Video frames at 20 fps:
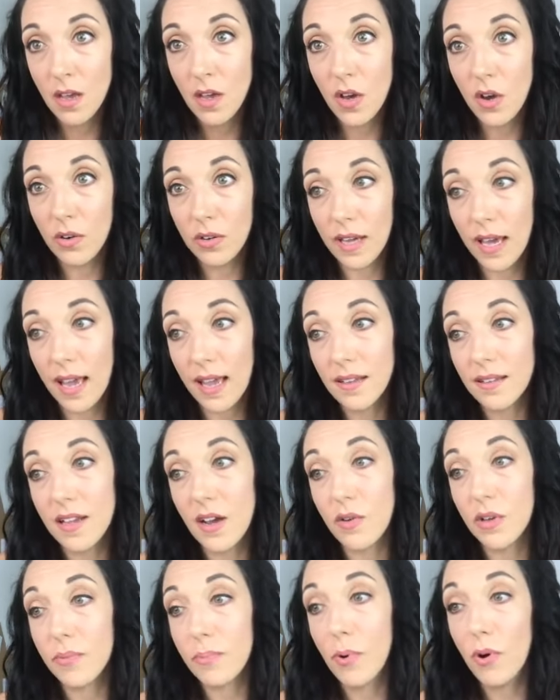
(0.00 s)
Okay,
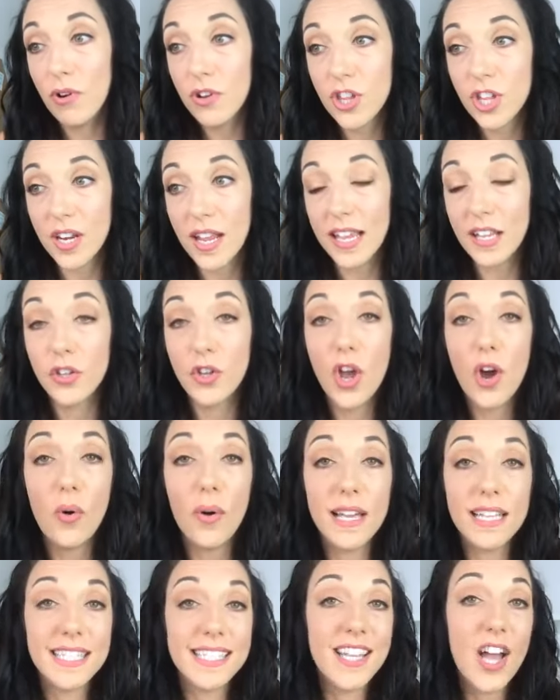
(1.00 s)
now with portioning, no,
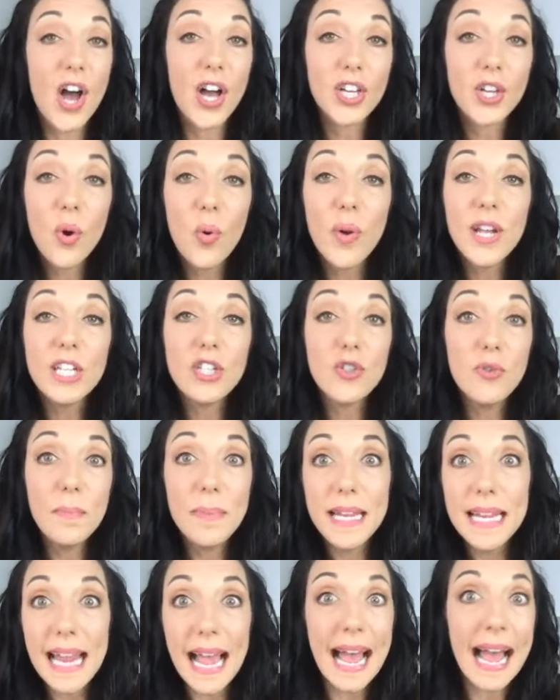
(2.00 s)
it's not going to
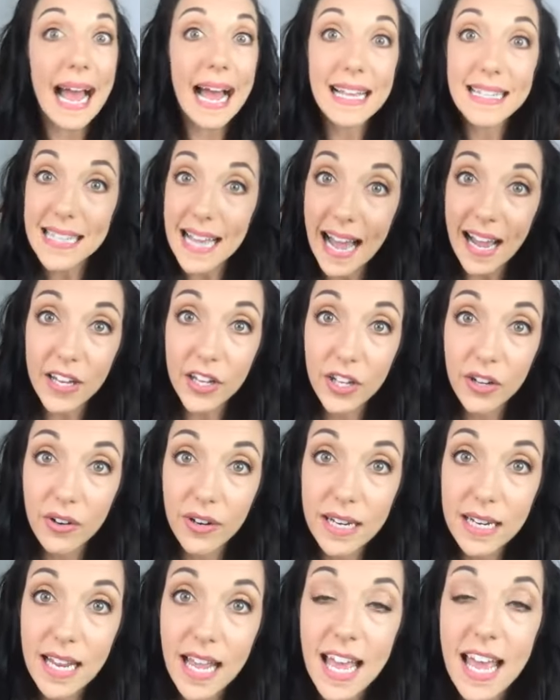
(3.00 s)
be as
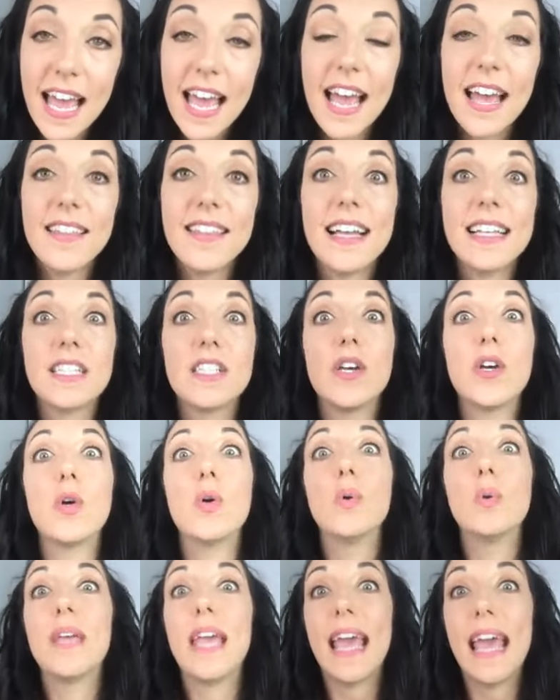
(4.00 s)
accurate, and that's
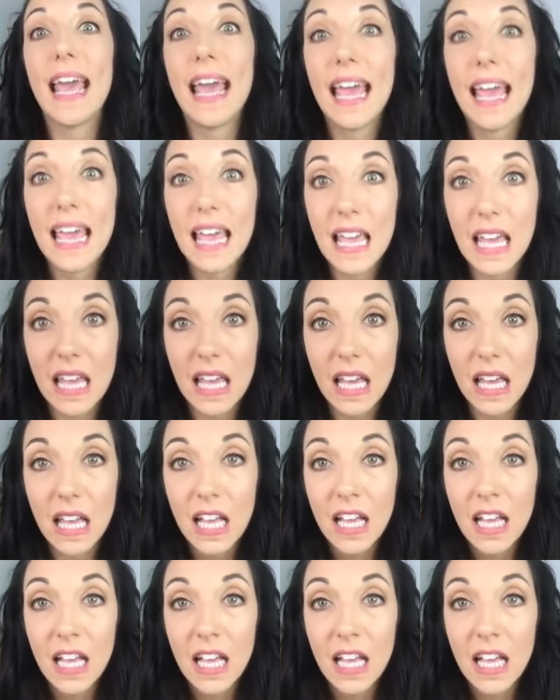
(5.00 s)
okay.